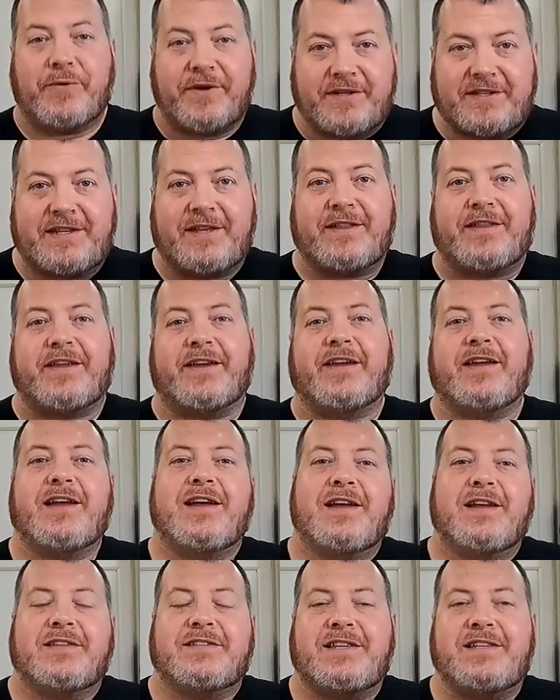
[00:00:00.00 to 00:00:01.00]
We just did the
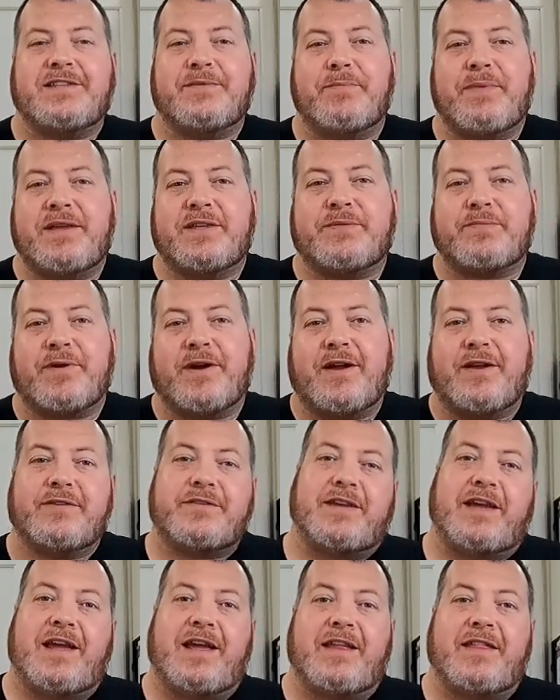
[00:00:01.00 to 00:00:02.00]
seasoned bean
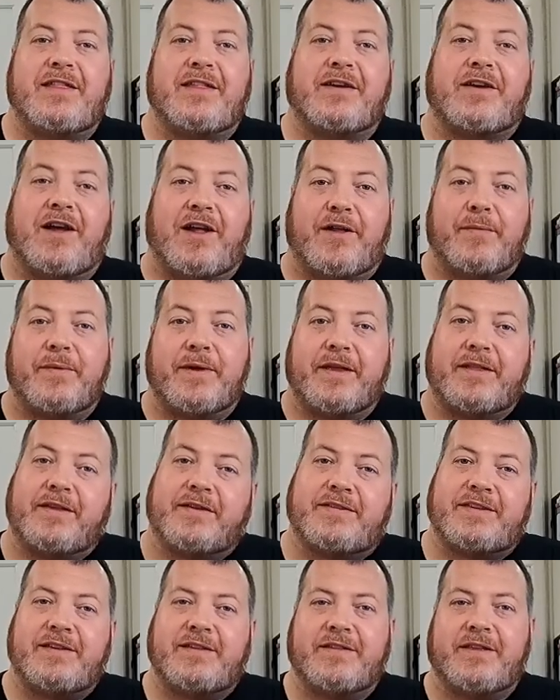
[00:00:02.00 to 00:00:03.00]
sprouts and the Kalbi,
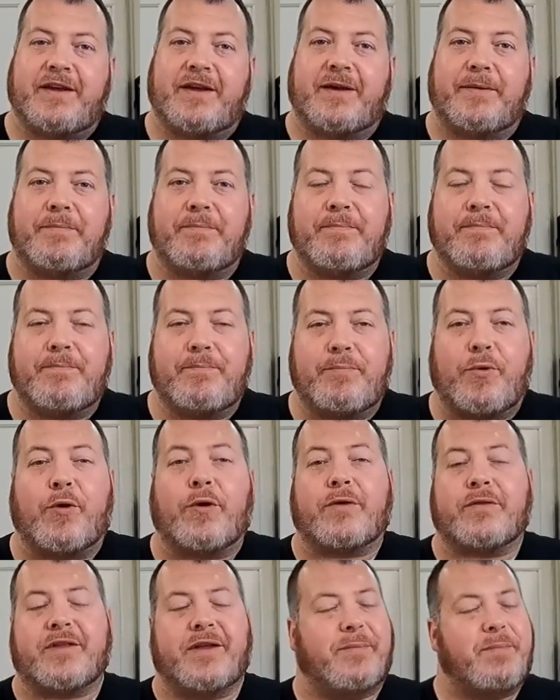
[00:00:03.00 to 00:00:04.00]

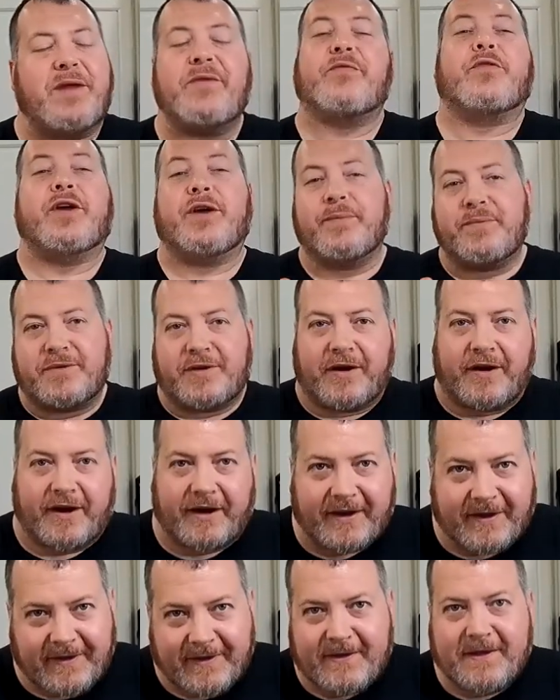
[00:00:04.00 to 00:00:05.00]
the beef ribs,
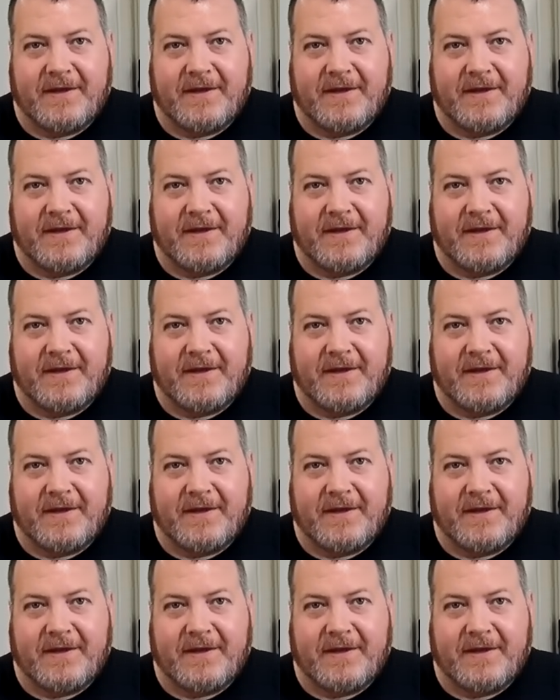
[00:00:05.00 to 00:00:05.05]
sorry.